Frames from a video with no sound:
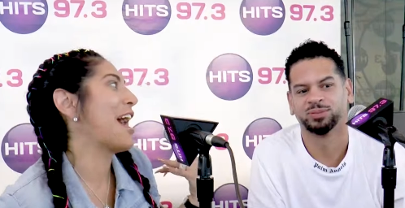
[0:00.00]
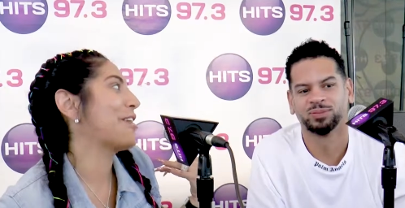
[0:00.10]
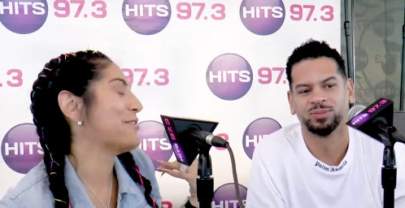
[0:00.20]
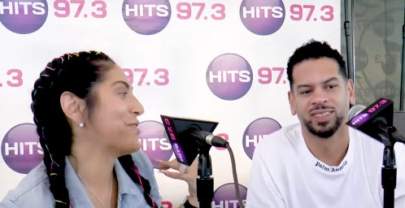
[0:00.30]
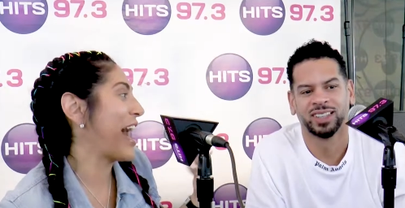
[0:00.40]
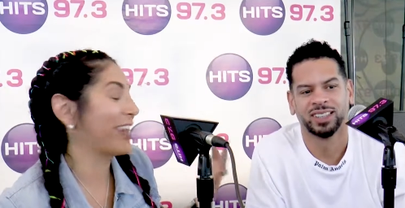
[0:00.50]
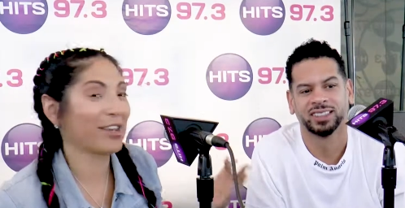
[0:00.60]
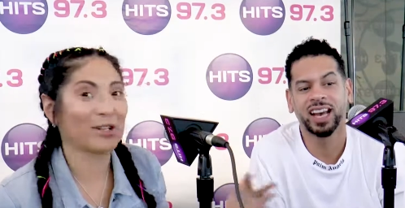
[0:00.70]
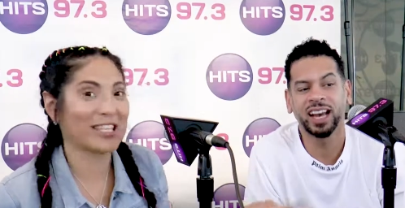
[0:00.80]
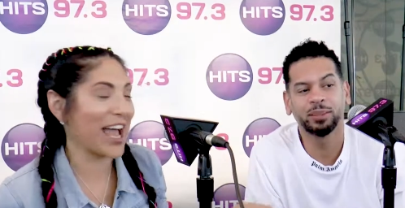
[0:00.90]
Speaker 1: out of that
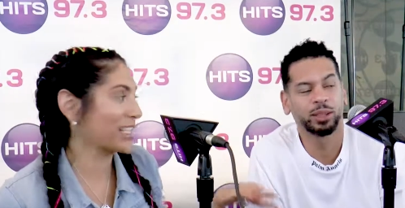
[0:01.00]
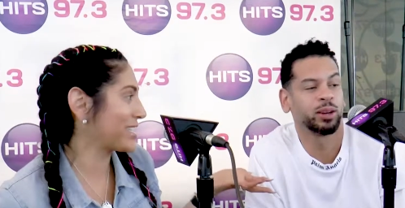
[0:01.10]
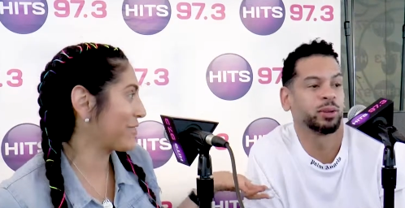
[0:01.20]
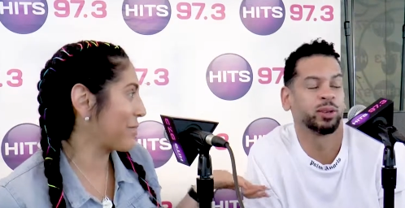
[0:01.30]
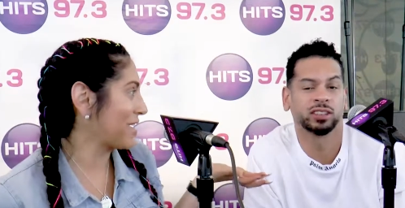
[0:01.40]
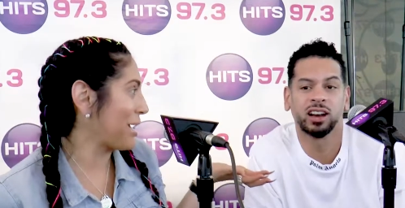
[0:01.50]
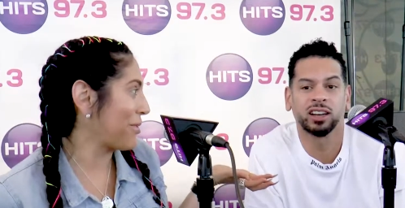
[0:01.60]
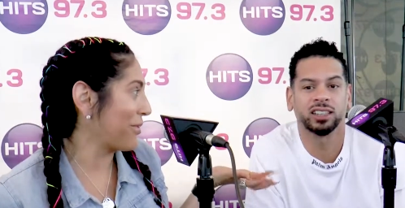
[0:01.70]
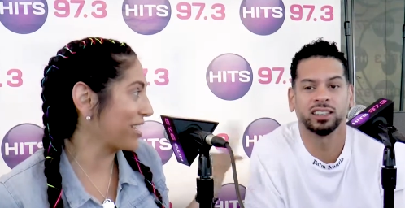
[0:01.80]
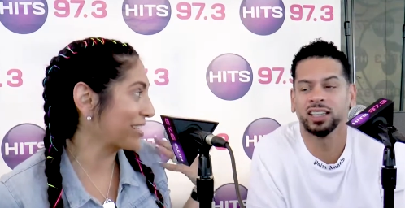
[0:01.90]
little yeah, text I mean, from a
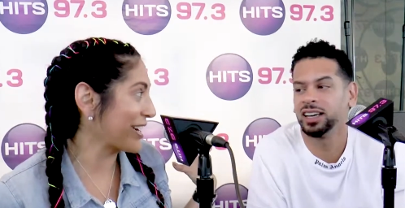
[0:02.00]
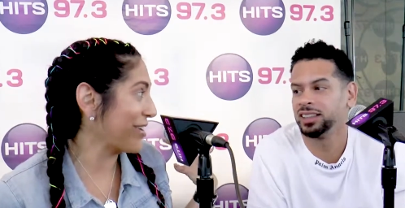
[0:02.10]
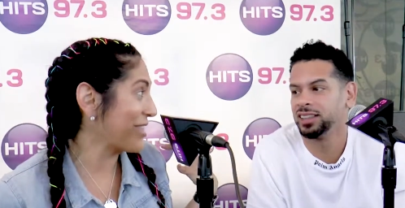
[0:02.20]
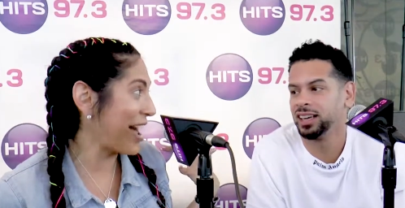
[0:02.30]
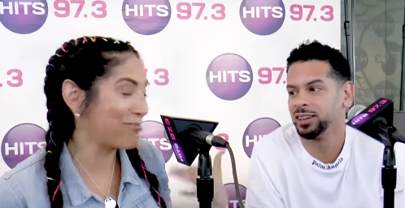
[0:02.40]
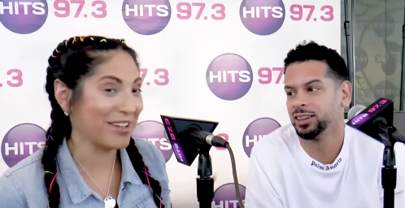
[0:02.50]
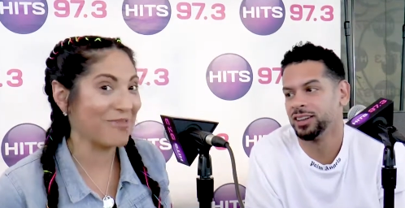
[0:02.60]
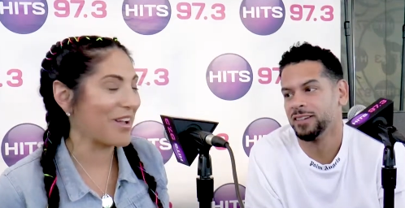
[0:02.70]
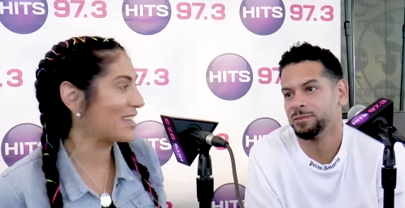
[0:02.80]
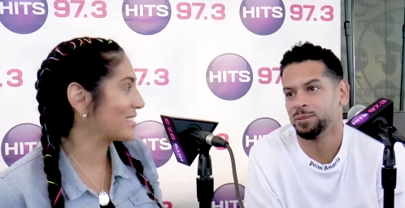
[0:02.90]
couple weeks yeah, ago, yeah. that'd be
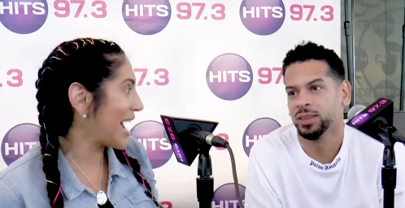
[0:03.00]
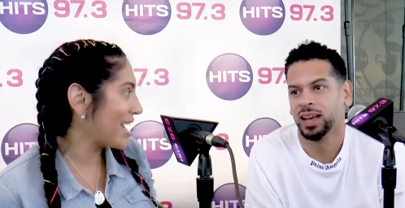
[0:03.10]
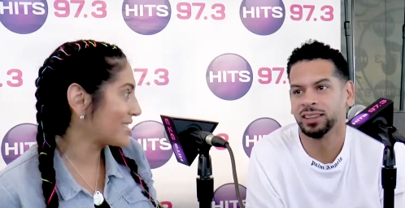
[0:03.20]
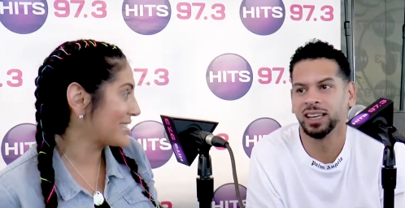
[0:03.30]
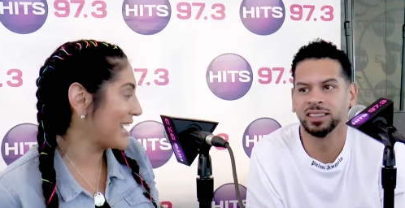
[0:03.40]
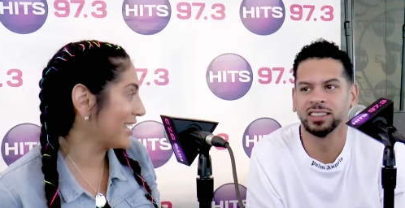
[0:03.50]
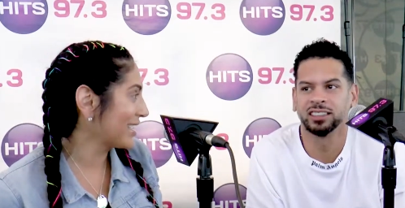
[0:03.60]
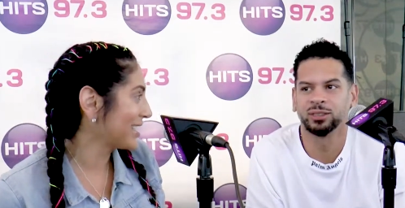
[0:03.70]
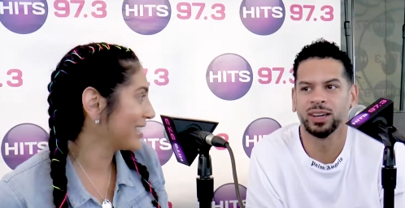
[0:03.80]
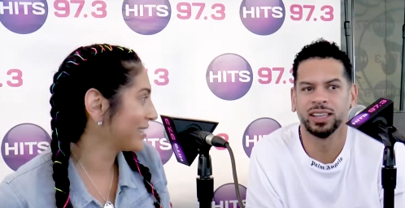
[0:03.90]
fantastic. I, th- I, think
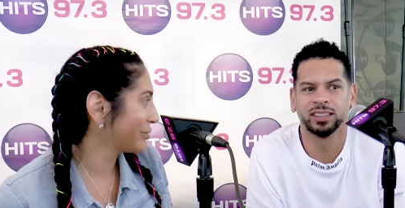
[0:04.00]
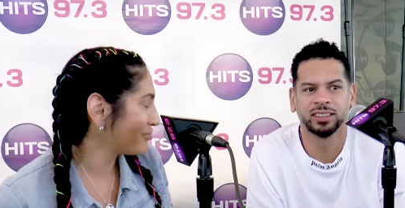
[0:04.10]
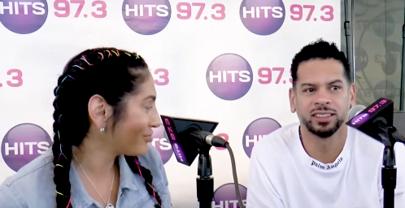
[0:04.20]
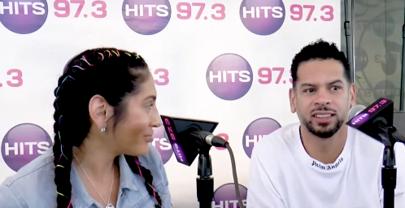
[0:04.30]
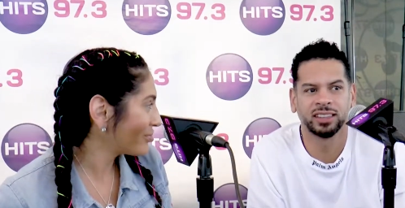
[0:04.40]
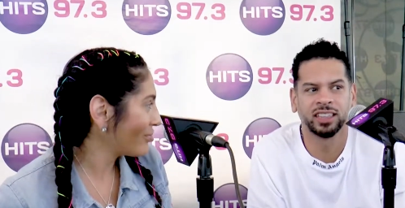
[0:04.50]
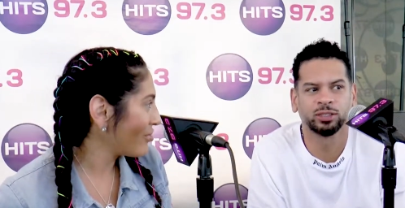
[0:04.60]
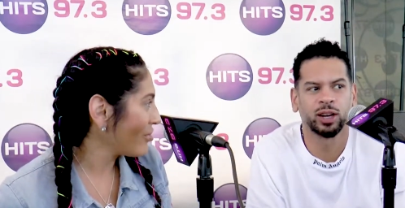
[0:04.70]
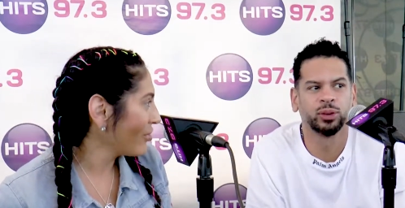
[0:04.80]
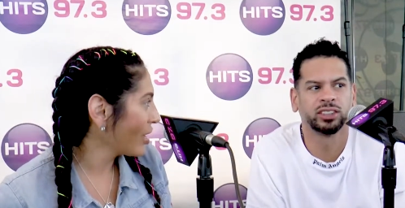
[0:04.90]
that's
Speaker 2: why I think
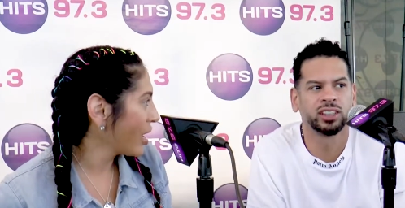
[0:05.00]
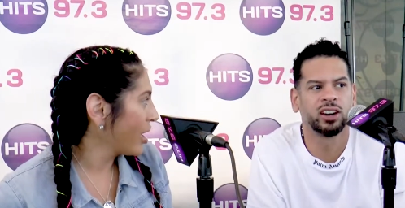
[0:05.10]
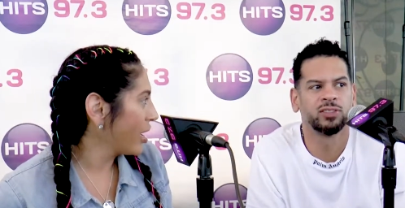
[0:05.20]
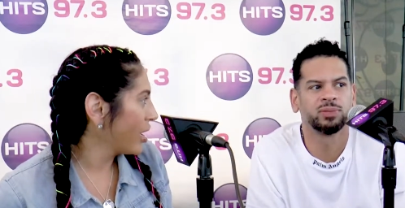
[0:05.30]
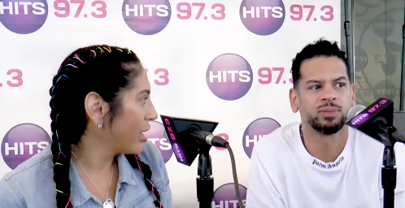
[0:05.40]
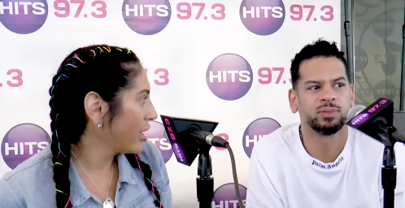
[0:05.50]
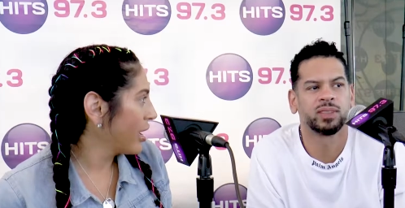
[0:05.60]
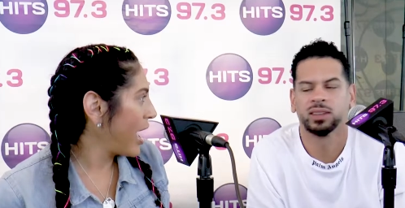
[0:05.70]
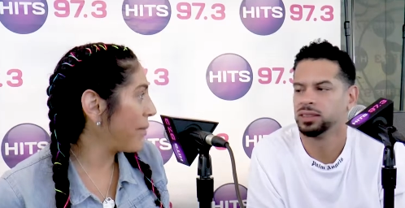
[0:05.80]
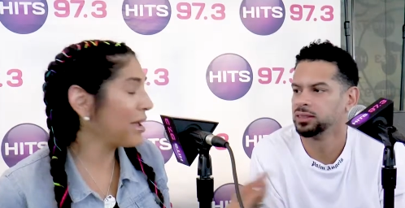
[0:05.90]
that's why I reached out.
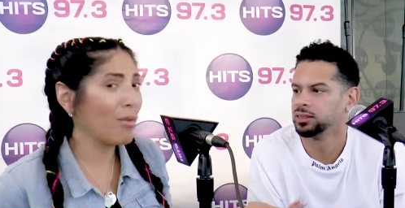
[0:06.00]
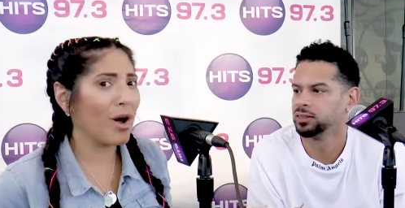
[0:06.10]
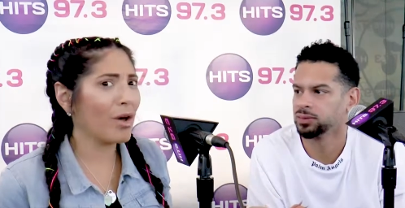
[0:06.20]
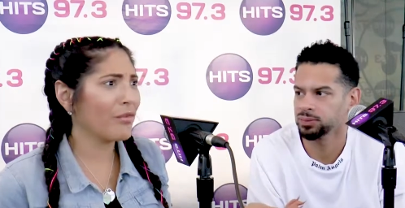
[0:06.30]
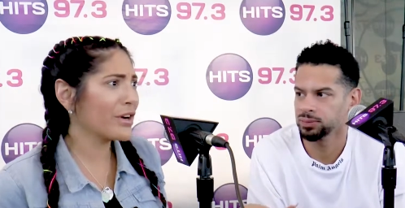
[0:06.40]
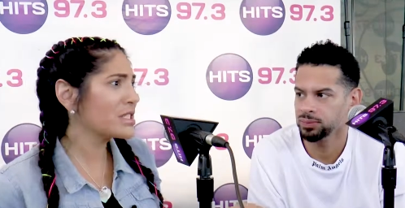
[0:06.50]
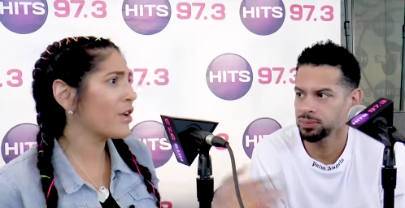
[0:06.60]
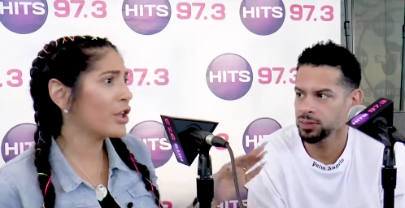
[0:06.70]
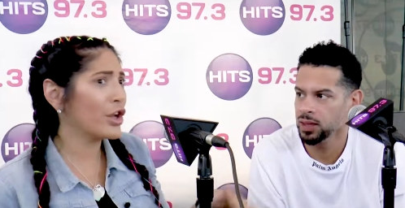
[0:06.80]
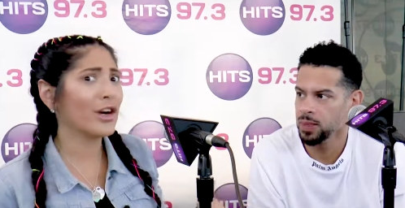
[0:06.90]
Speaker 1: I mean, well, first of
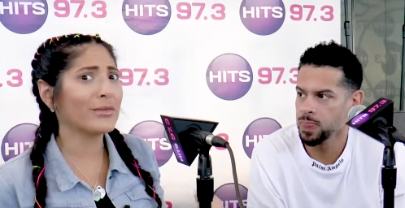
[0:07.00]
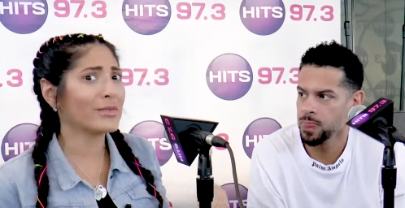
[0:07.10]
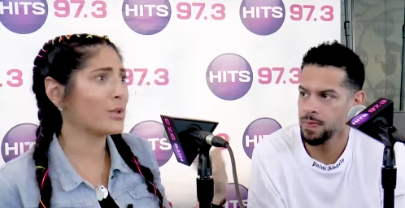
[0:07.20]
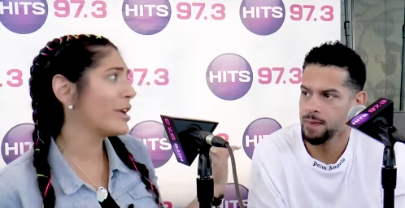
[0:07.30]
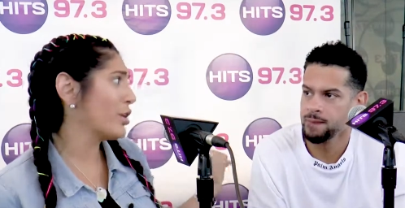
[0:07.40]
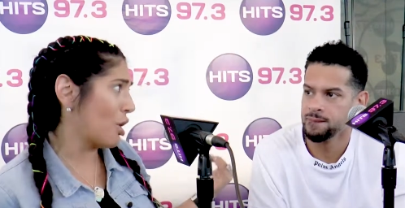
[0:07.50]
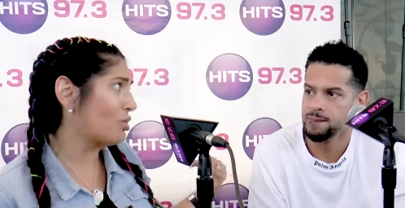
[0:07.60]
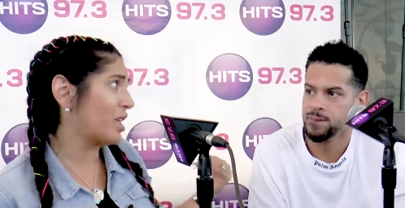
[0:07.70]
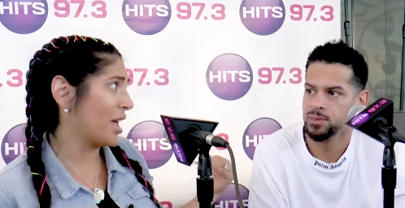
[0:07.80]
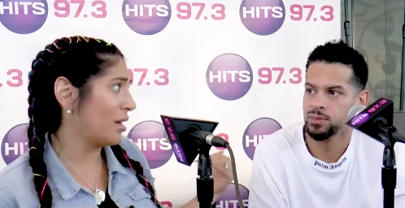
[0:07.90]
all, you're doing your
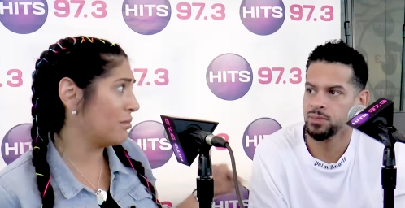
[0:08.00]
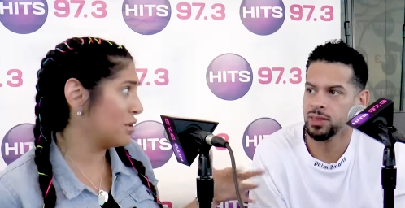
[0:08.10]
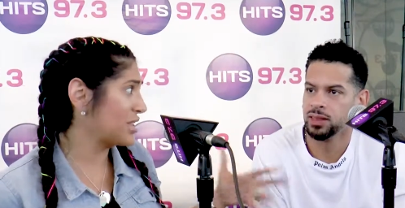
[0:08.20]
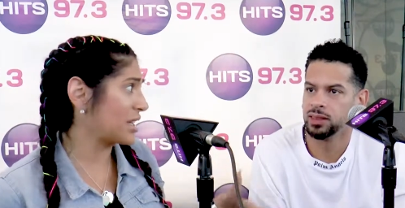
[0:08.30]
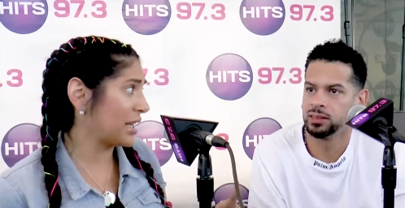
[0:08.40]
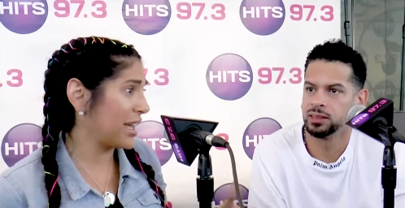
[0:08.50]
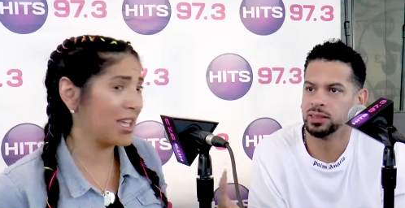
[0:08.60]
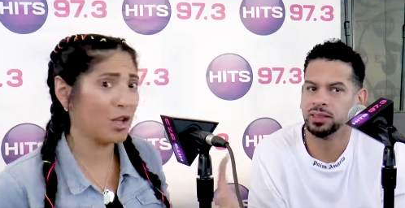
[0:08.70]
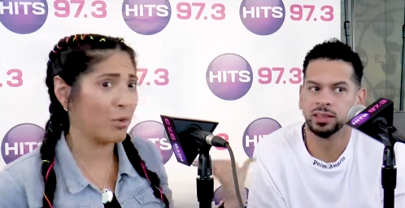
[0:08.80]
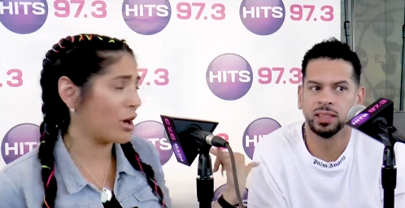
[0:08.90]
own thing musically.
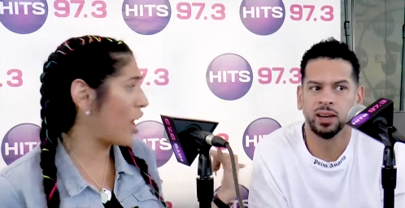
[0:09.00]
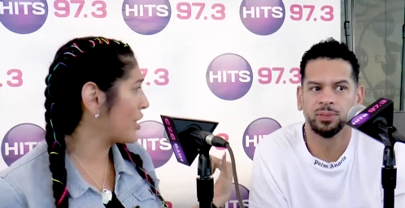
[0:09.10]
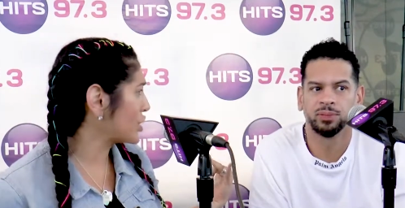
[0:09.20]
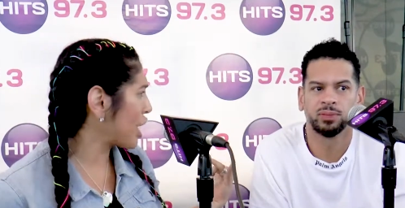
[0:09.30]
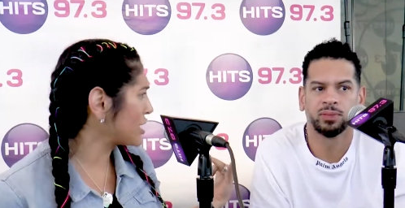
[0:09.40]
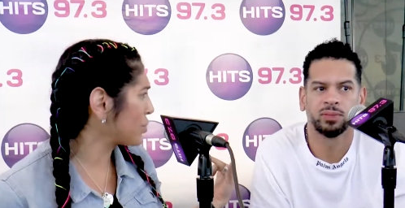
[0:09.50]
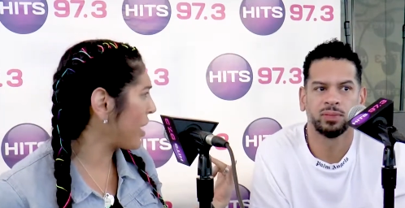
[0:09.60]
You were on the charts